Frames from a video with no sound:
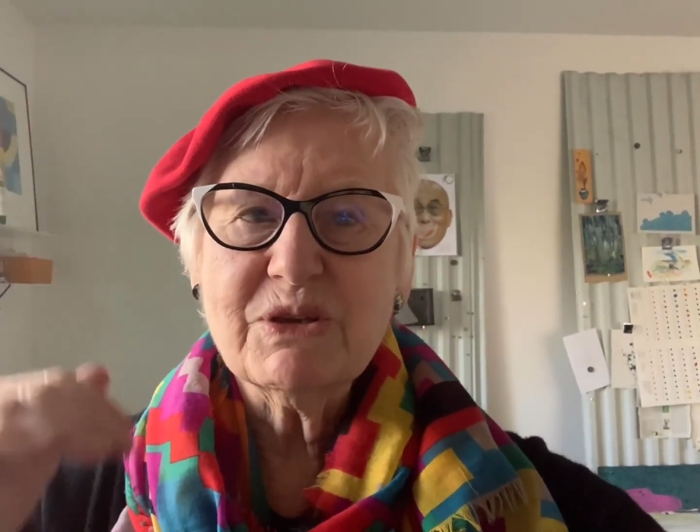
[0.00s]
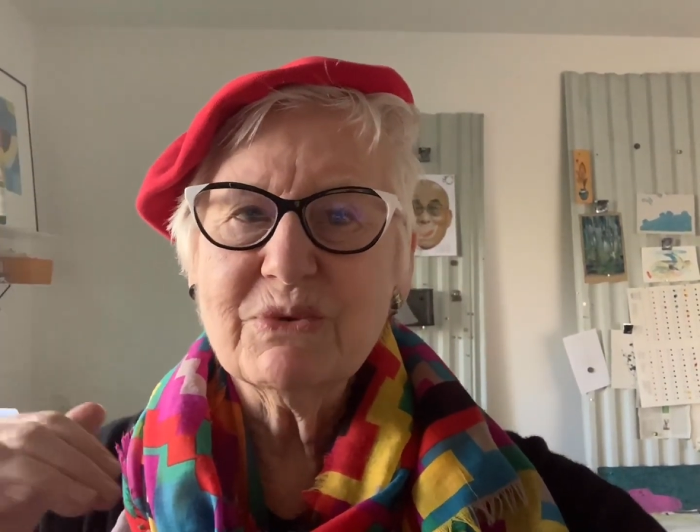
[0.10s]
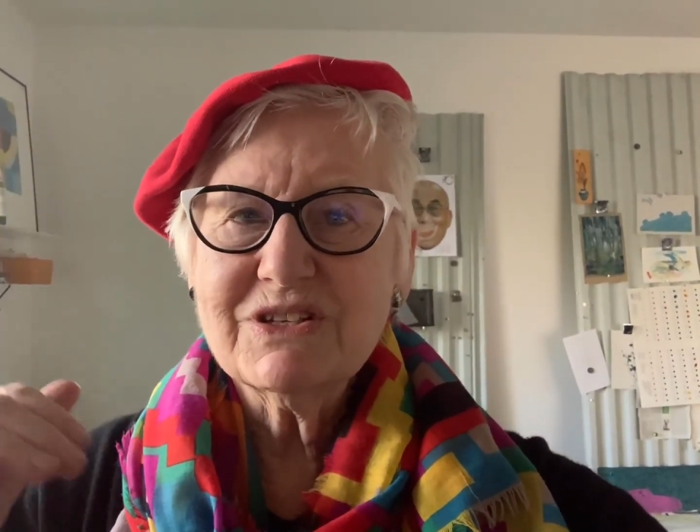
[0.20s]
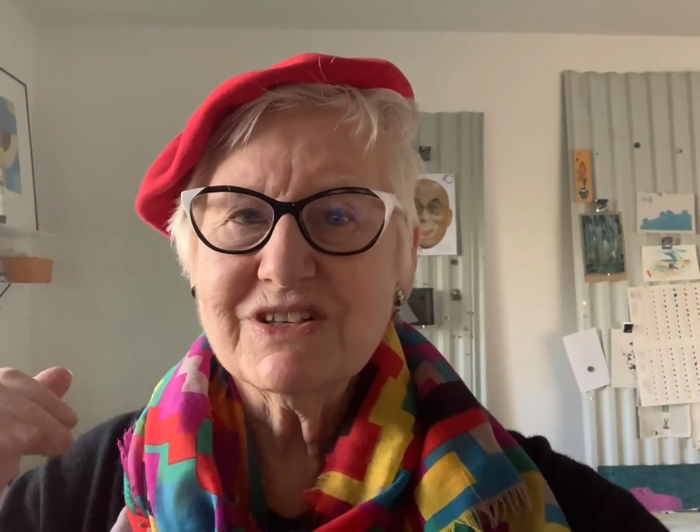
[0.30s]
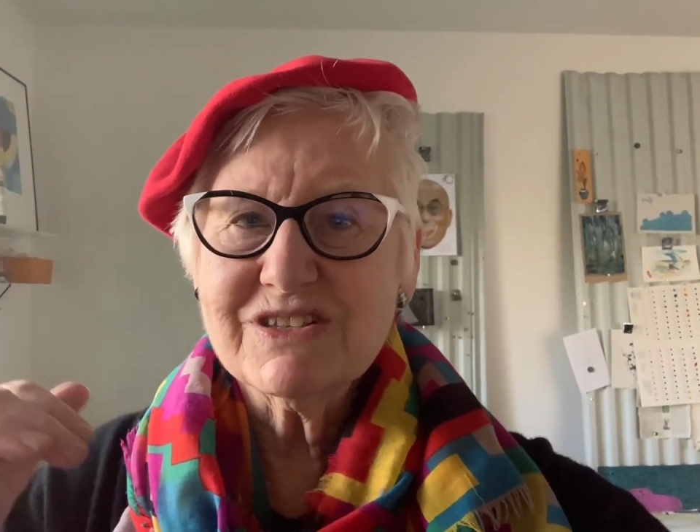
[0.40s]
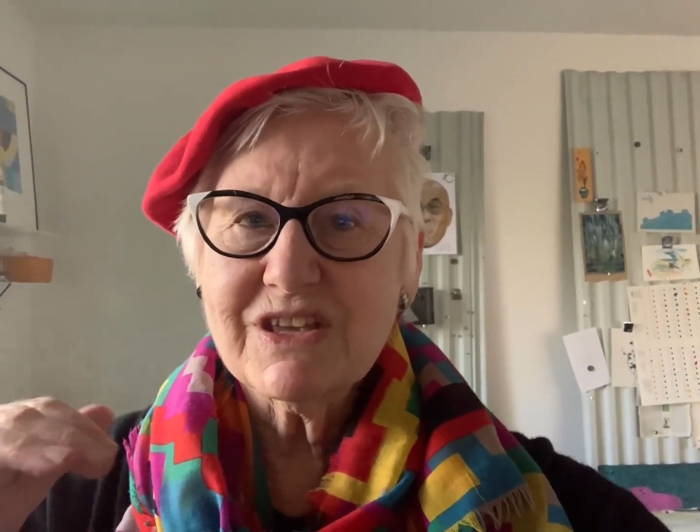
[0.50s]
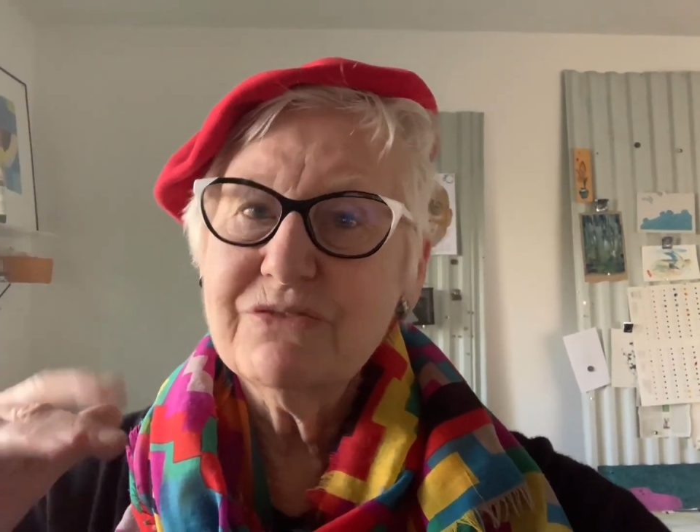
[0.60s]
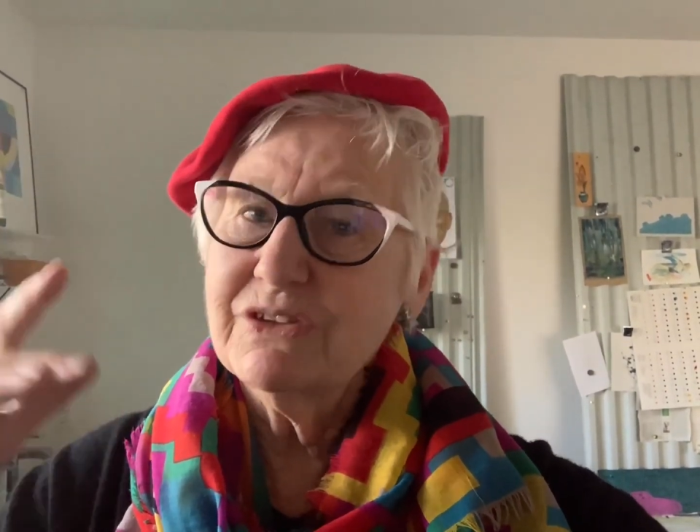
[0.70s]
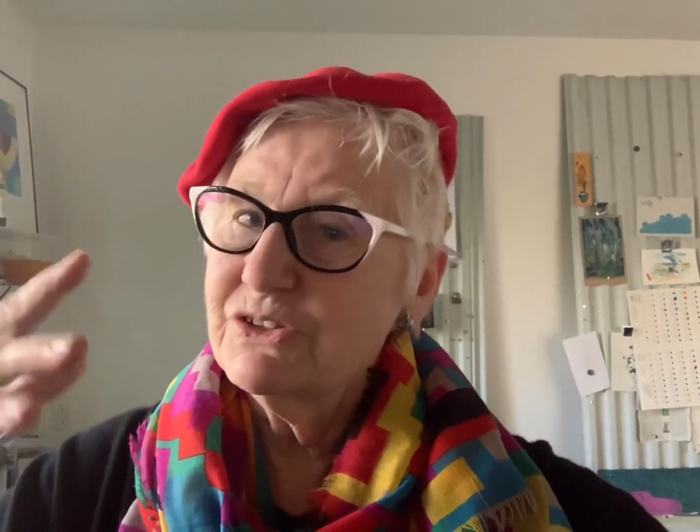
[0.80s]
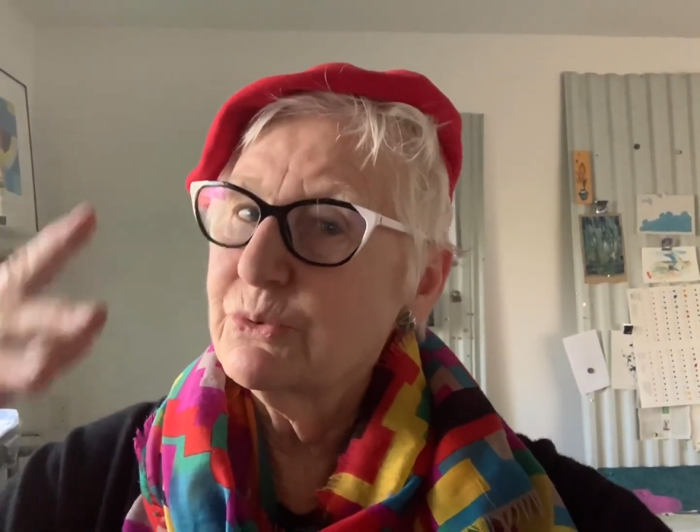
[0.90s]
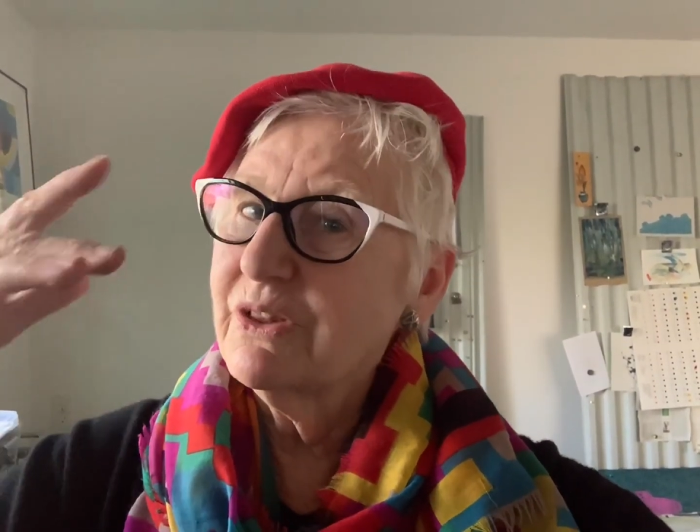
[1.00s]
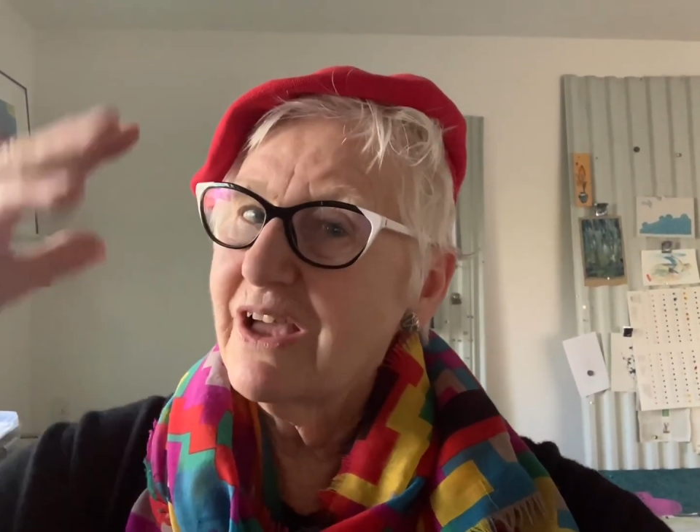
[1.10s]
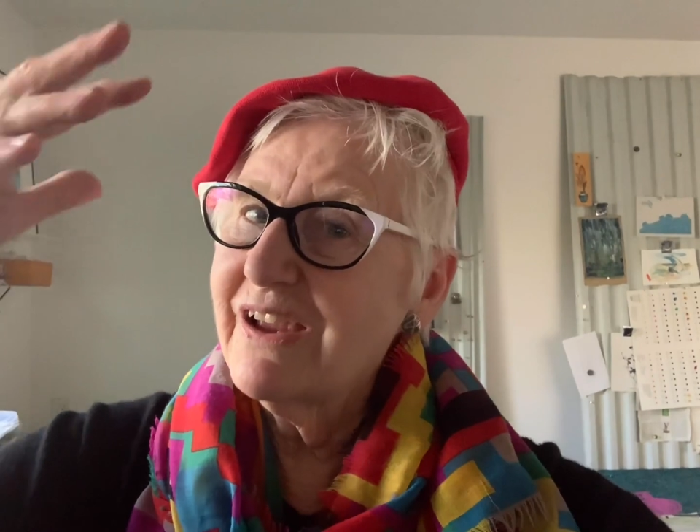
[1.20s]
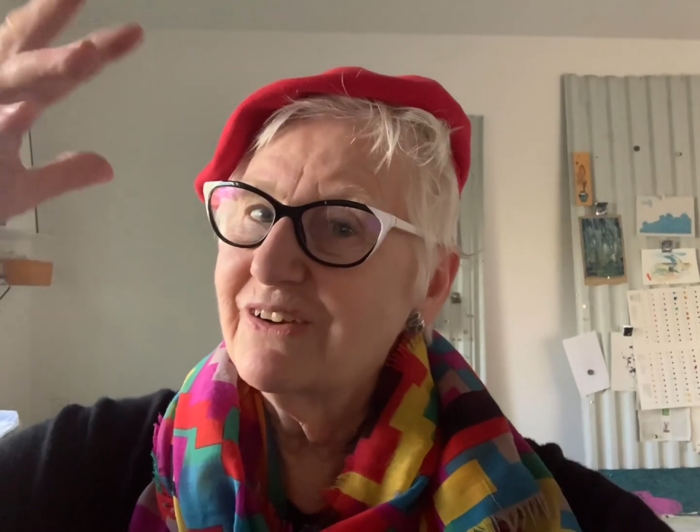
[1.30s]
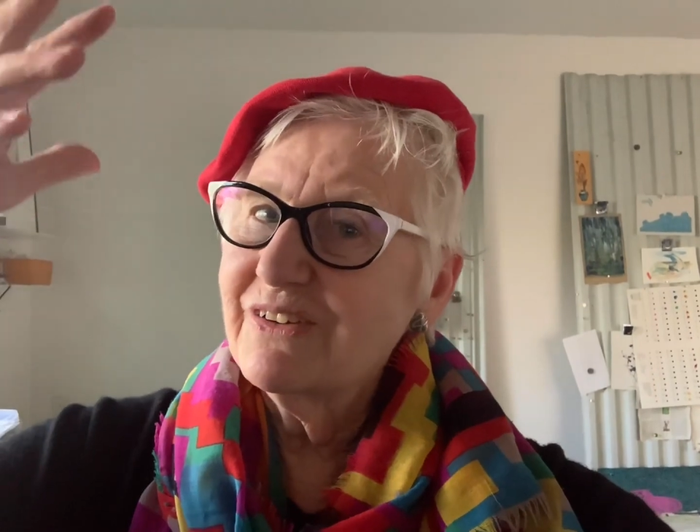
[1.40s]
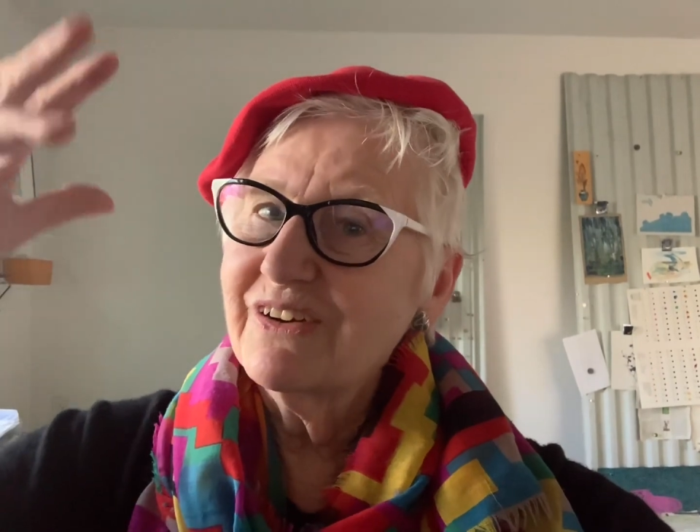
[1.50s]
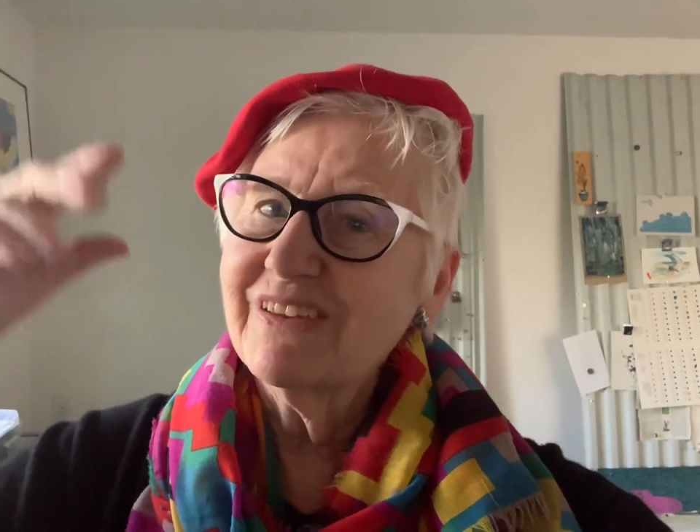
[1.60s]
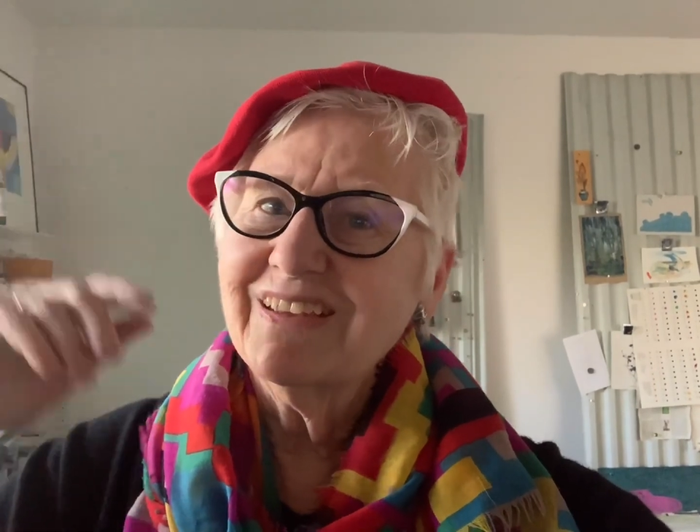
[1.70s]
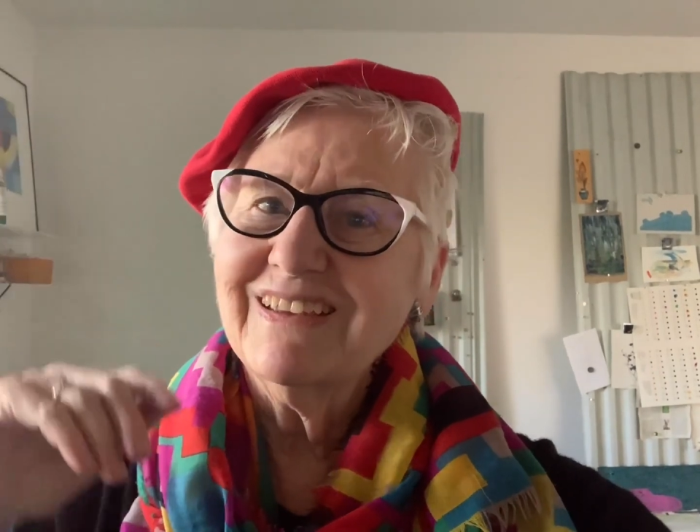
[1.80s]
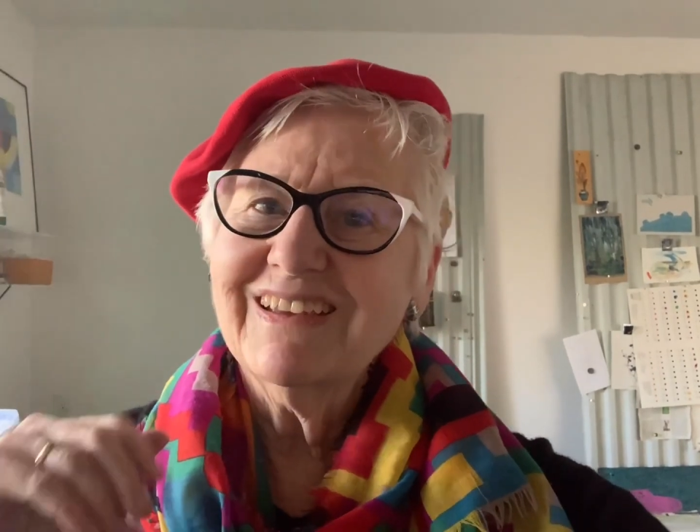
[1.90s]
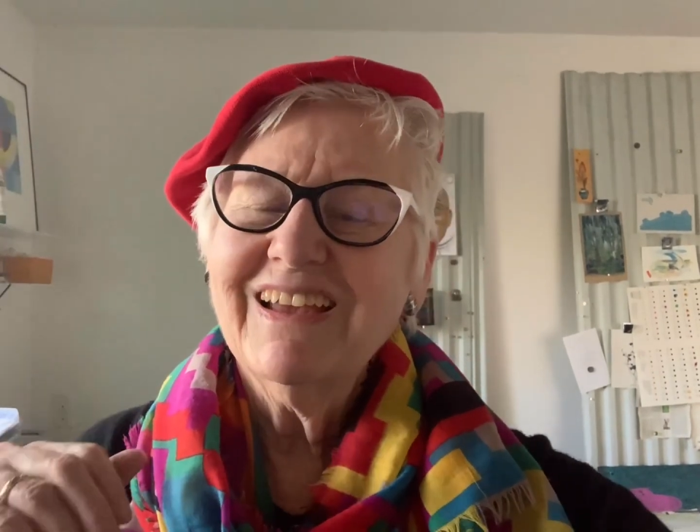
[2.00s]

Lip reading: which is a visual hierarchy,